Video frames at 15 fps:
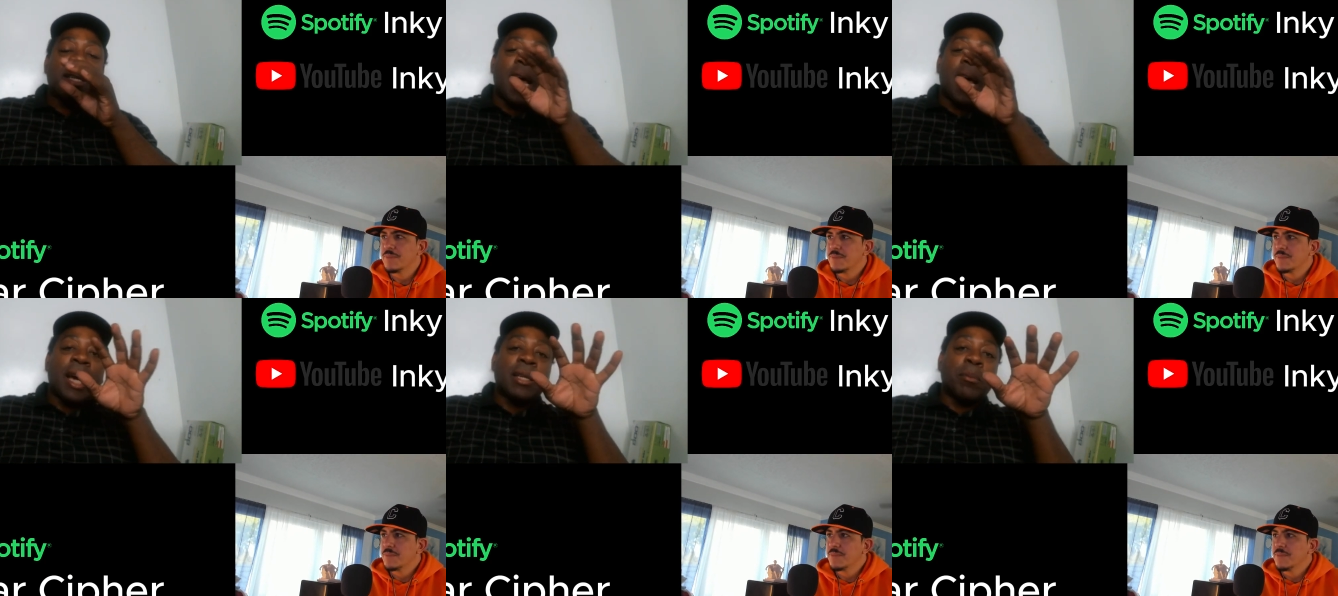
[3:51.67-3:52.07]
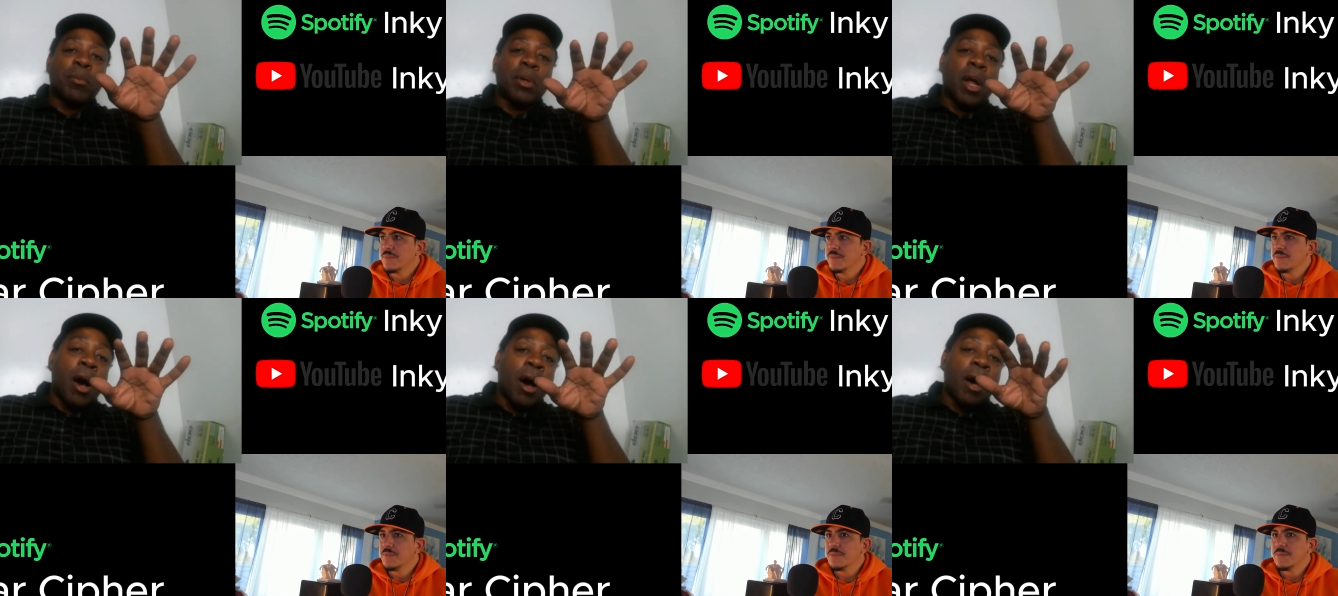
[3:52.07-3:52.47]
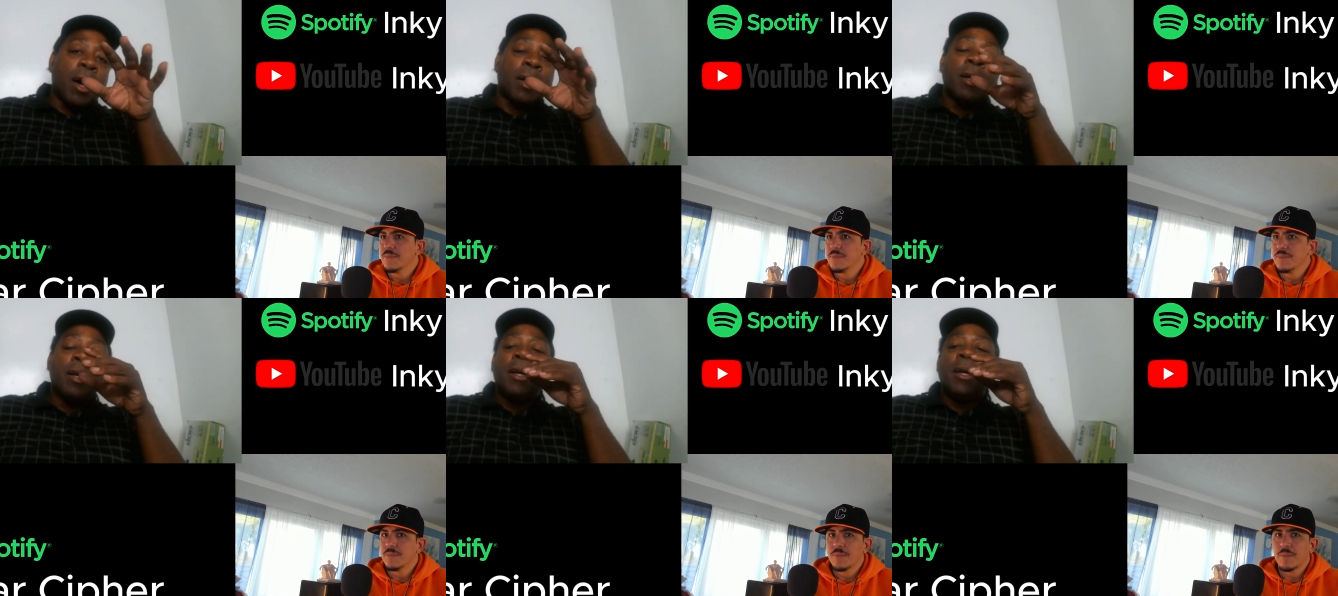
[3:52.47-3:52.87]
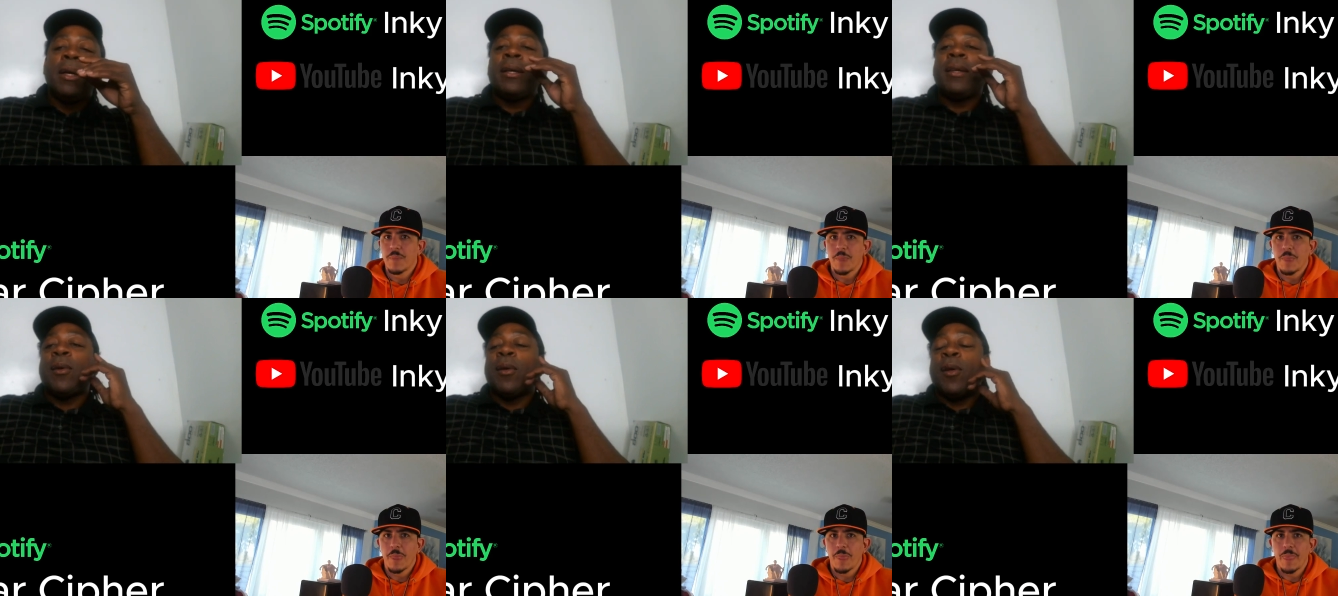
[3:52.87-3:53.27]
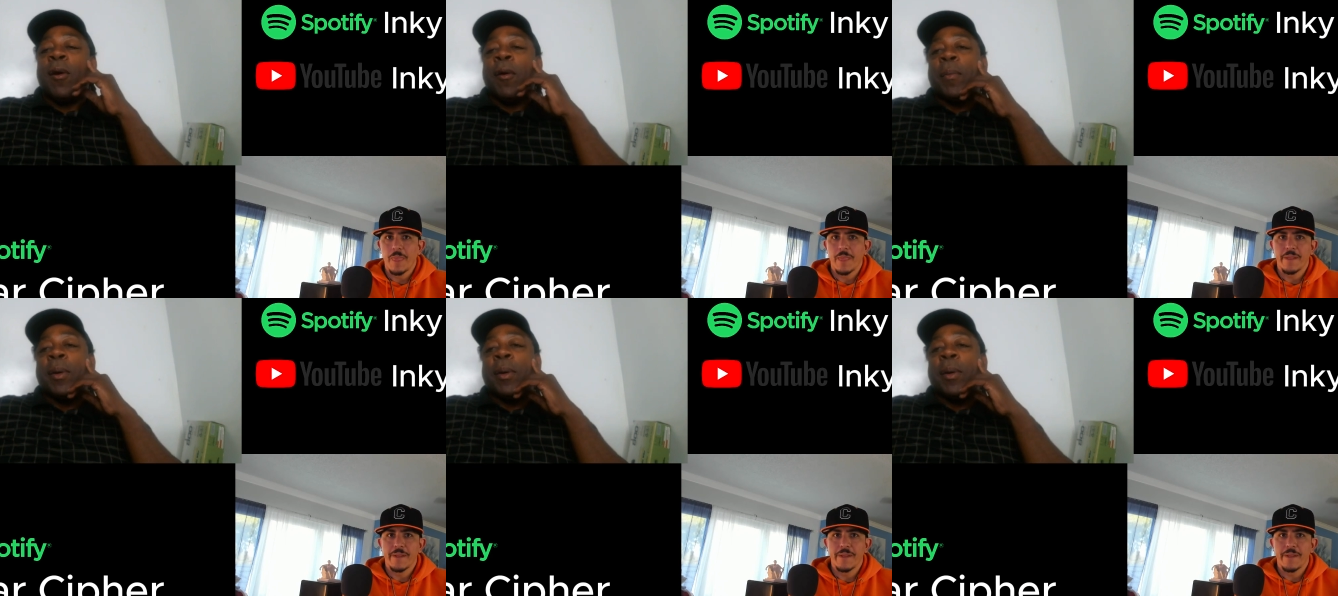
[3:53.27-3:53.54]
Speaker 1: Now I got a blog, you know.